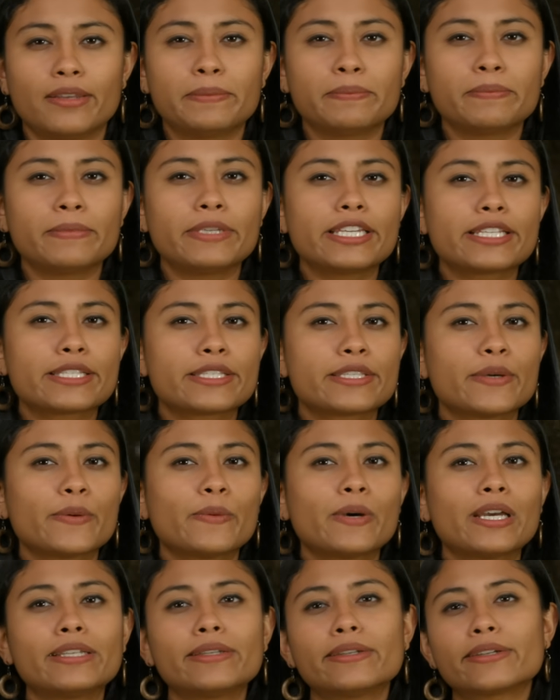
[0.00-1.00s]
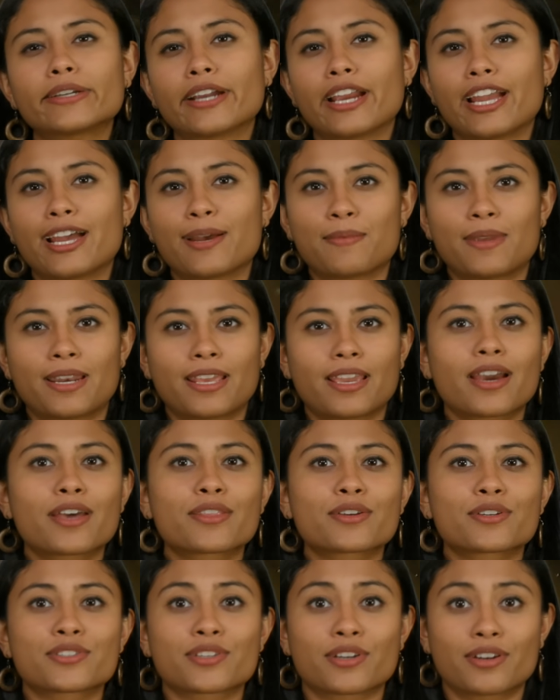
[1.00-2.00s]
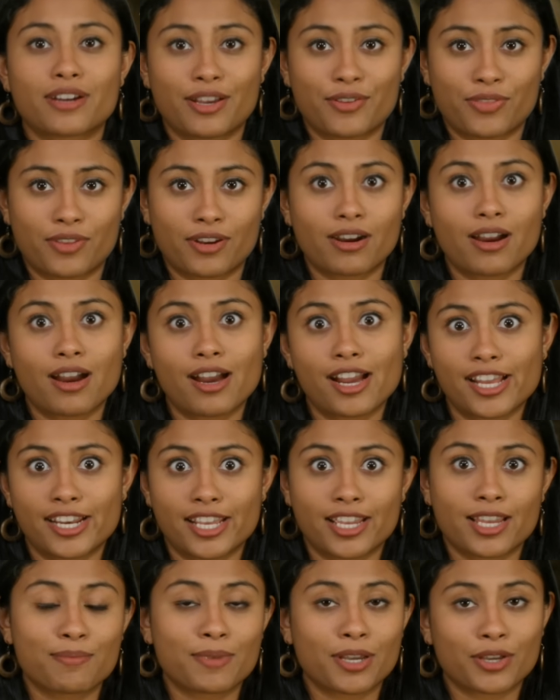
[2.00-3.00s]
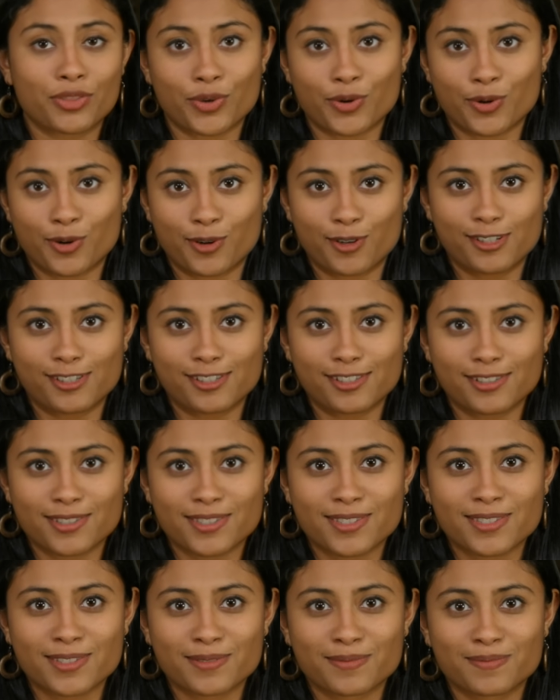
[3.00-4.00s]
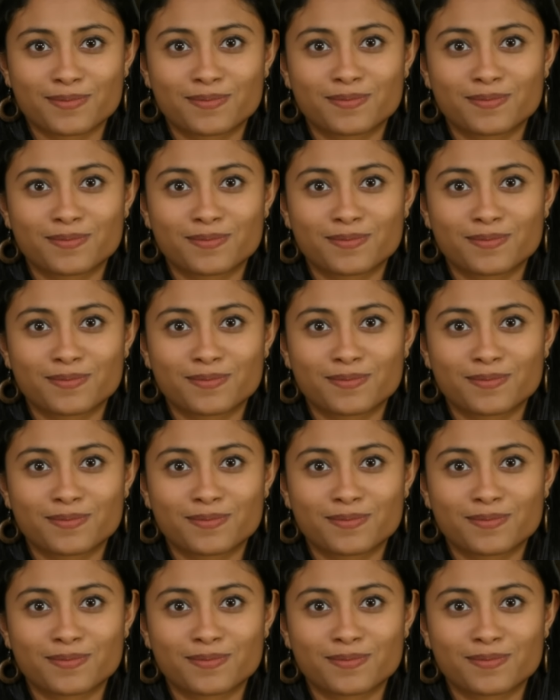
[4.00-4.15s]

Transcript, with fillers: Makes you wonder how many others are out there hiding among the corals.